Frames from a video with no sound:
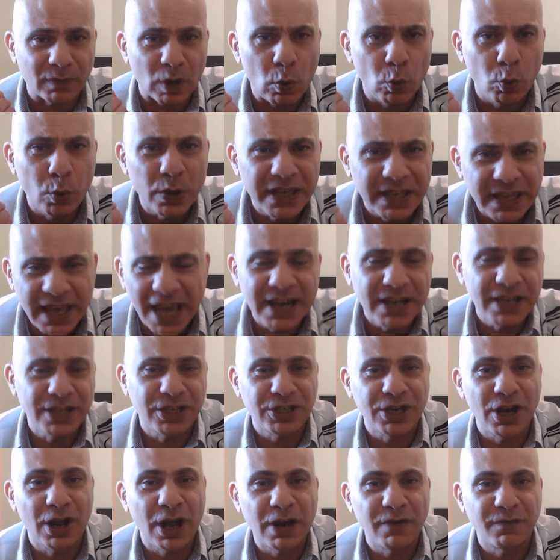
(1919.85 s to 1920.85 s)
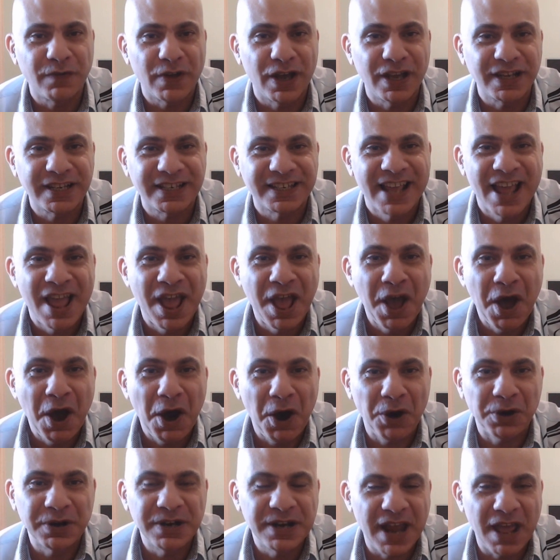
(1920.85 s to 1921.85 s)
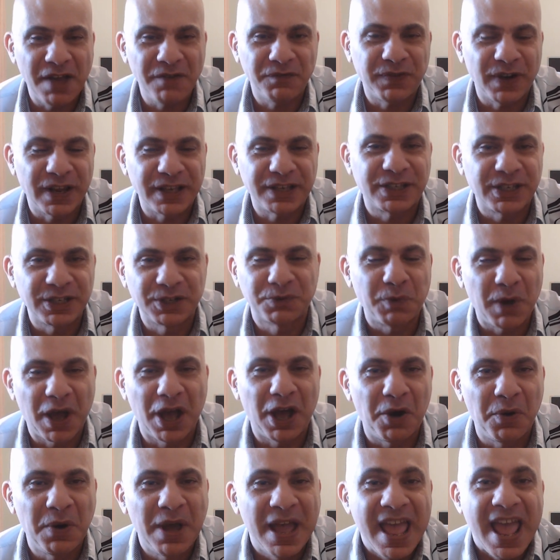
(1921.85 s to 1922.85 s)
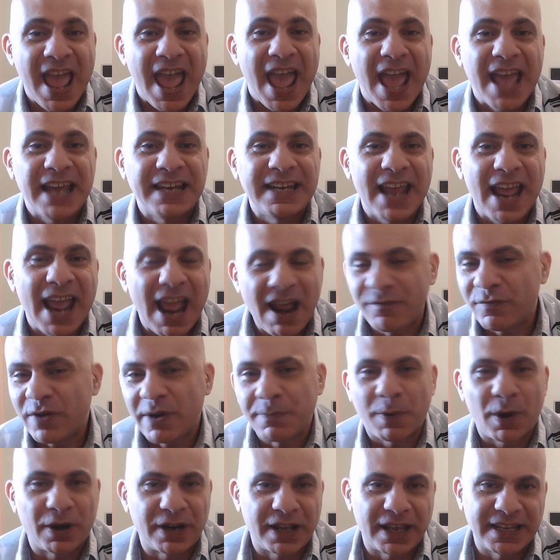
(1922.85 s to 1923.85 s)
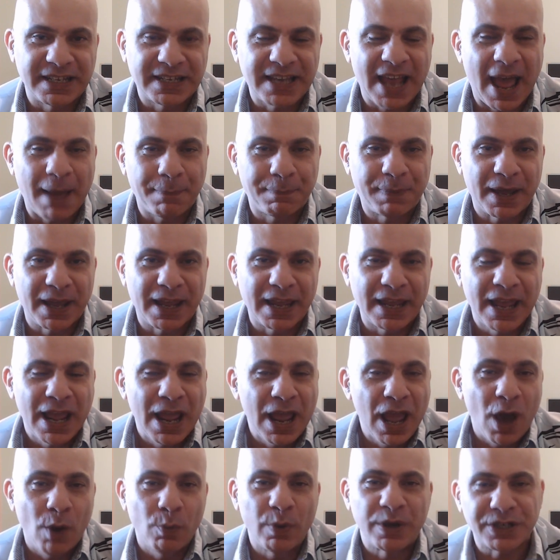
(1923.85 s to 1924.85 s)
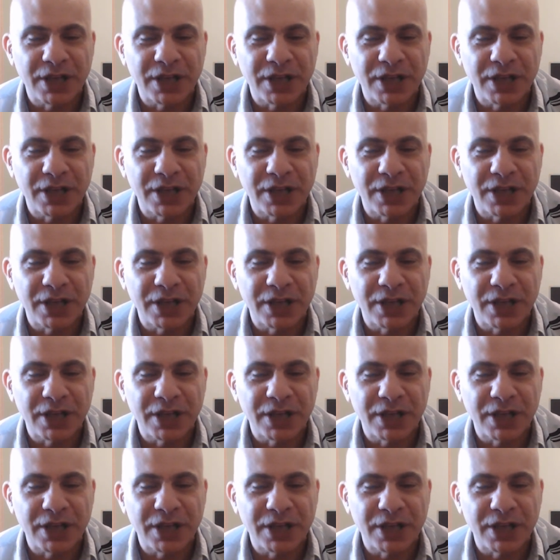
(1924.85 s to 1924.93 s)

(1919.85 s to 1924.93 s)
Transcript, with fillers: we get the Snyderverse on Netflix as well, and everybody's happy, and we